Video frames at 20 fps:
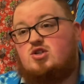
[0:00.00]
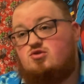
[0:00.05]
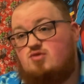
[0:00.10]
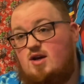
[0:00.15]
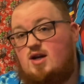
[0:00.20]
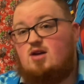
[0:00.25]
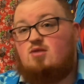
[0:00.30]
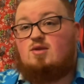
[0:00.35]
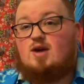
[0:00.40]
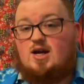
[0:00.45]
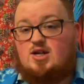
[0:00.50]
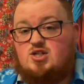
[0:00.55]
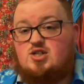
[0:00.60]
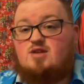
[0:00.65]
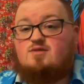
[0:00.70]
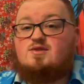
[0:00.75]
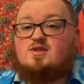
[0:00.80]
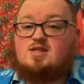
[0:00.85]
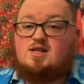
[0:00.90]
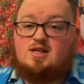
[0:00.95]
reaction
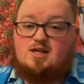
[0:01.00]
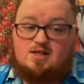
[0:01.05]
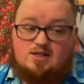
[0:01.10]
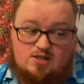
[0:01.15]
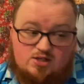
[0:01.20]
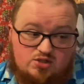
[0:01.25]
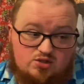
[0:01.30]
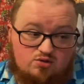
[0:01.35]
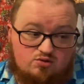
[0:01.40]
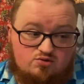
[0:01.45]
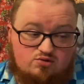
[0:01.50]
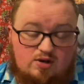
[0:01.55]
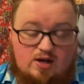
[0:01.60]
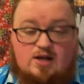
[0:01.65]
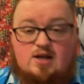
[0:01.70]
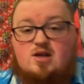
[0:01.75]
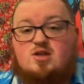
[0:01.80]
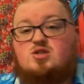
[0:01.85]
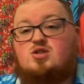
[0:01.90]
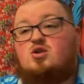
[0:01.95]
if there's any additional
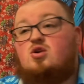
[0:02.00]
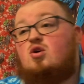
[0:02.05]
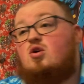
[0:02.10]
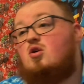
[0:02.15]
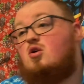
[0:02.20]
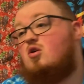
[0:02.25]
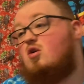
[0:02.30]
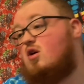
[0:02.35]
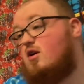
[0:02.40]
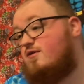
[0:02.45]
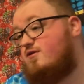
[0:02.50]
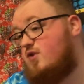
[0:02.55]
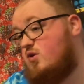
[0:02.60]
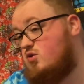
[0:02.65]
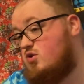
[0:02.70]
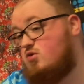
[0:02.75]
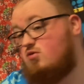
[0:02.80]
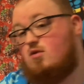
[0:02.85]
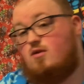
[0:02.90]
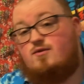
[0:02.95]
trailers or a
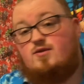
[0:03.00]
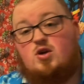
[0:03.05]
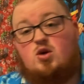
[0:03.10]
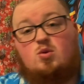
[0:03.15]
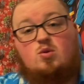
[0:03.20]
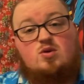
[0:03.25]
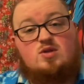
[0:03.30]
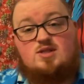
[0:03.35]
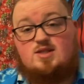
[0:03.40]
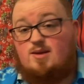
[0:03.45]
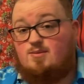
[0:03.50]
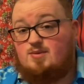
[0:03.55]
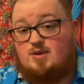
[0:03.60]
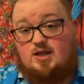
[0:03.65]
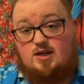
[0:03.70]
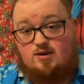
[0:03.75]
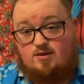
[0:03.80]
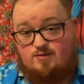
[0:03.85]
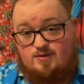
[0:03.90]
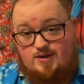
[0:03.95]
future review or
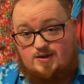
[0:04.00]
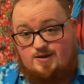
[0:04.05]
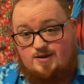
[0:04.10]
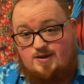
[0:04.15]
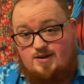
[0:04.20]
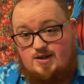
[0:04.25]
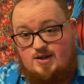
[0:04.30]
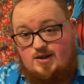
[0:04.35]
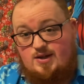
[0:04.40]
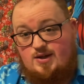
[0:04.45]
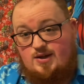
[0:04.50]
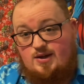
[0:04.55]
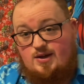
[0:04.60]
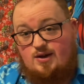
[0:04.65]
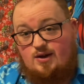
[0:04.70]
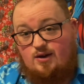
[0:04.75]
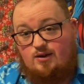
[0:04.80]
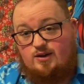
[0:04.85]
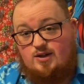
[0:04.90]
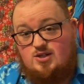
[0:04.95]
something of it
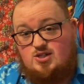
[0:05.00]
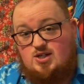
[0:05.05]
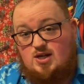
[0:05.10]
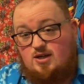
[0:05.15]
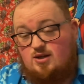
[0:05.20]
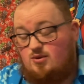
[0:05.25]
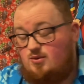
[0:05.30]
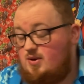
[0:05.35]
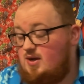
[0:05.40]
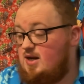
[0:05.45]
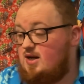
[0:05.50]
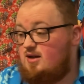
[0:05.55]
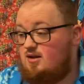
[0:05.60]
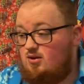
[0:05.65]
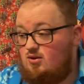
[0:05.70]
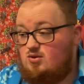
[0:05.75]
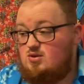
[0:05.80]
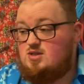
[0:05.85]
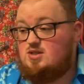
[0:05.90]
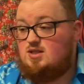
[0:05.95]
on the channel. It
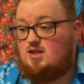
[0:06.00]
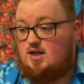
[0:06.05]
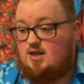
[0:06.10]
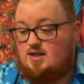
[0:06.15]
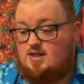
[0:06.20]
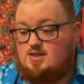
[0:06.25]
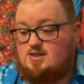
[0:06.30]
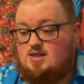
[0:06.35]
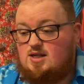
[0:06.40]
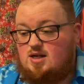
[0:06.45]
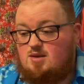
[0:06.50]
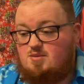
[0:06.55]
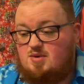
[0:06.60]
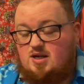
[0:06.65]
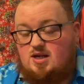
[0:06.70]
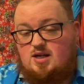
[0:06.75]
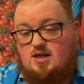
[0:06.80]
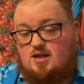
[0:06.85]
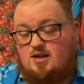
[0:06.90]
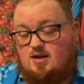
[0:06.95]
looks like it's going to
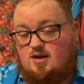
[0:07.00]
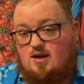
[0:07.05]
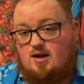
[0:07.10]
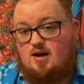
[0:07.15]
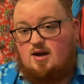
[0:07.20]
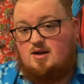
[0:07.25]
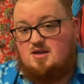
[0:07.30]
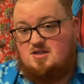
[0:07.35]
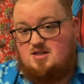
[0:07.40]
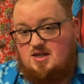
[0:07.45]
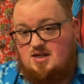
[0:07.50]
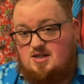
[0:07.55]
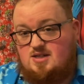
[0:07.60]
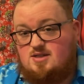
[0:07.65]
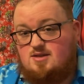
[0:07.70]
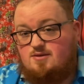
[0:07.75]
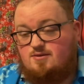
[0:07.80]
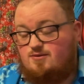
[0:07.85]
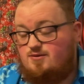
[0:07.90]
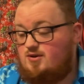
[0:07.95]
be a
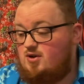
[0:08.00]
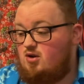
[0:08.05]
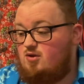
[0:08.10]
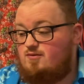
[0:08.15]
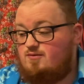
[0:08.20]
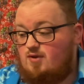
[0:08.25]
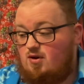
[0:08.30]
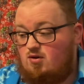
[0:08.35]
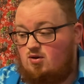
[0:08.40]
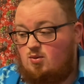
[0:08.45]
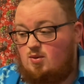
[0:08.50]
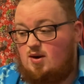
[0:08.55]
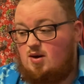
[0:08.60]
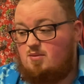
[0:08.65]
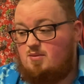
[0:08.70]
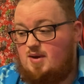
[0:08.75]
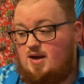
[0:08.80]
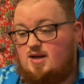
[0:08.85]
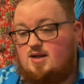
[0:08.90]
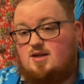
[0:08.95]
decent film, very well
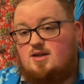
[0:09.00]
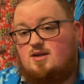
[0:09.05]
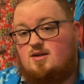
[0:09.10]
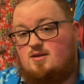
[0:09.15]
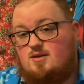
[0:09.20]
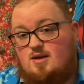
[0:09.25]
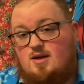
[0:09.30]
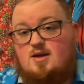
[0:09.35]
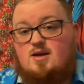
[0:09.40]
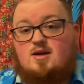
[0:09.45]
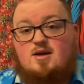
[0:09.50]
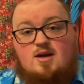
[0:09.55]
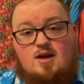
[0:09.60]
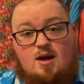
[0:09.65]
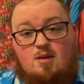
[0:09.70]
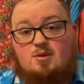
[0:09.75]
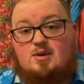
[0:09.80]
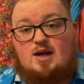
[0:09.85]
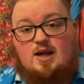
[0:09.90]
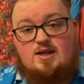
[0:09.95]
made, and
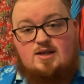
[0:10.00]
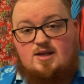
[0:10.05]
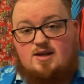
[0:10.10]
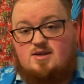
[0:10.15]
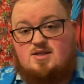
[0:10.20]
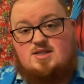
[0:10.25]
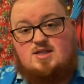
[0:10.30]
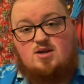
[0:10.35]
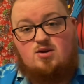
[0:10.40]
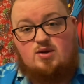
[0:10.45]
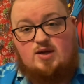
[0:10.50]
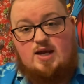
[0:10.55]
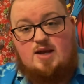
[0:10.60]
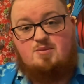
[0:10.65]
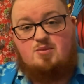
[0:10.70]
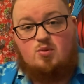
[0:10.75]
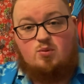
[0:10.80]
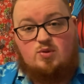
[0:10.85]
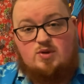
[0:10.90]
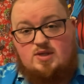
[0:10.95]
I'm glad that they're still
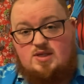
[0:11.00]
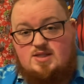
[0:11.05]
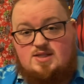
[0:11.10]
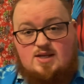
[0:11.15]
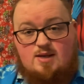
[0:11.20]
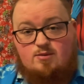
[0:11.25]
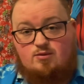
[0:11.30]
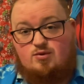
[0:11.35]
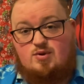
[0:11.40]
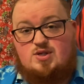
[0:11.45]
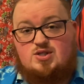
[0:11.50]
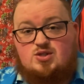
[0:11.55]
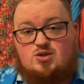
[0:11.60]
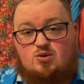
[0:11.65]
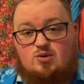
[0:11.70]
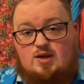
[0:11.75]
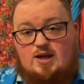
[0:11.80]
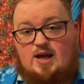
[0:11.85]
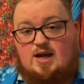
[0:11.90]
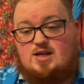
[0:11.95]
keeping with the same original
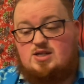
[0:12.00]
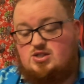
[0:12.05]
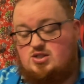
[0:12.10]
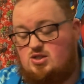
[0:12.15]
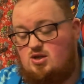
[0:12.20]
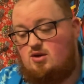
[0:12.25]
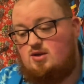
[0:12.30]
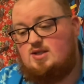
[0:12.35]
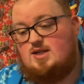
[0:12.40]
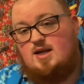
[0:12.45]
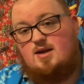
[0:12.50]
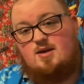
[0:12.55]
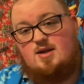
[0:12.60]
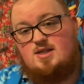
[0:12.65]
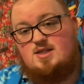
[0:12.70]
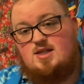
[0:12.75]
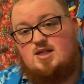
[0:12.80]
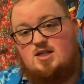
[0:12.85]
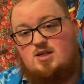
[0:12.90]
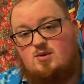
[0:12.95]
cast, you know, to keep
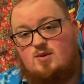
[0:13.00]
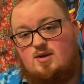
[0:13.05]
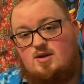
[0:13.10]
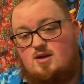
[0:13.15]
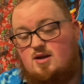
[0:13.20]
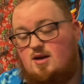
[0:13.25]
continuity